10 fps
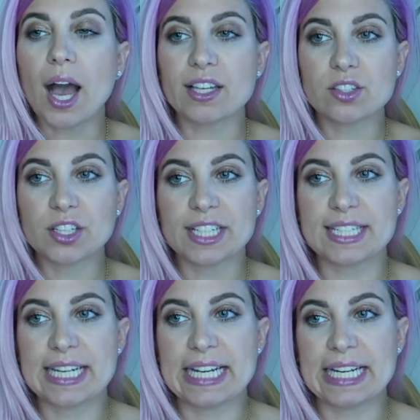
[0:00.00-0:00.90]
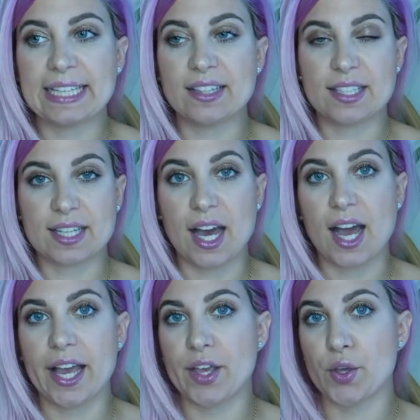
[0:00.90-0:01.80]
I started dating this
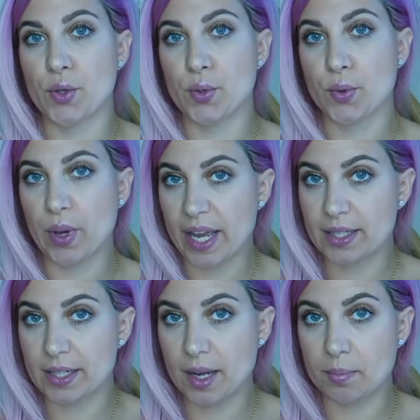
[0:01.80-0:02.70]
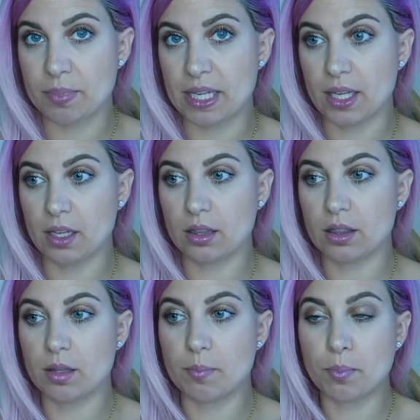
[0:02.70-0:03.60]
guy who ended up being
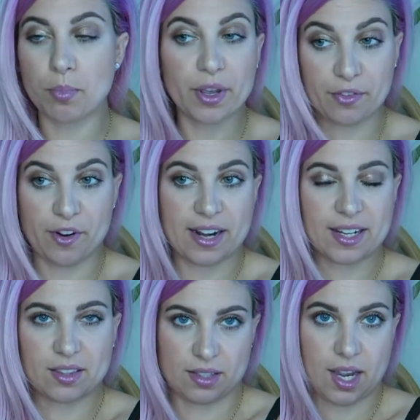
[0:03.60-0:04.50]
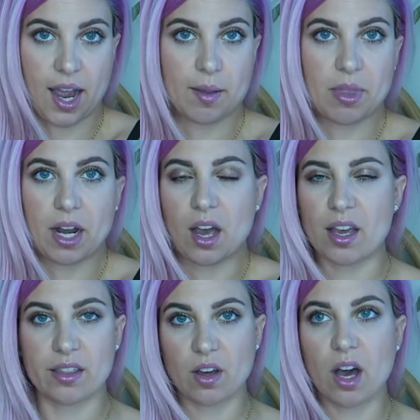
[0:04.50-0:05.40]
the boyfriend at the time that
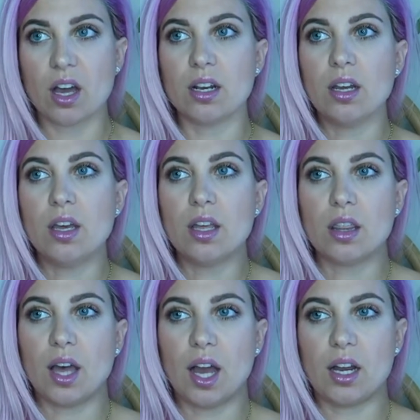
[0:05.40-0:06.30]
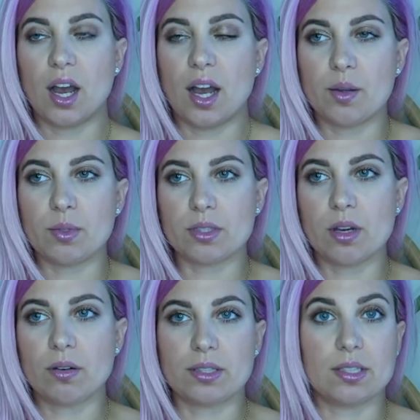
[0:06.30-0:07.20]
I thought that I was
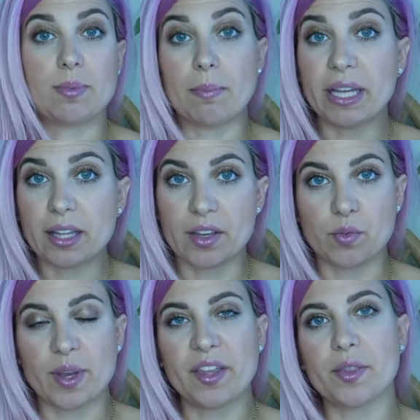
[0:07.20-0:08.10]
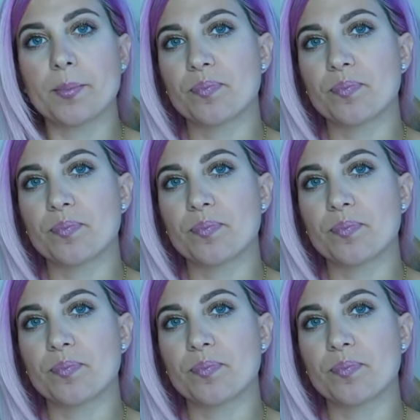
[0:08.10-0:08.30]
going to spend my life with.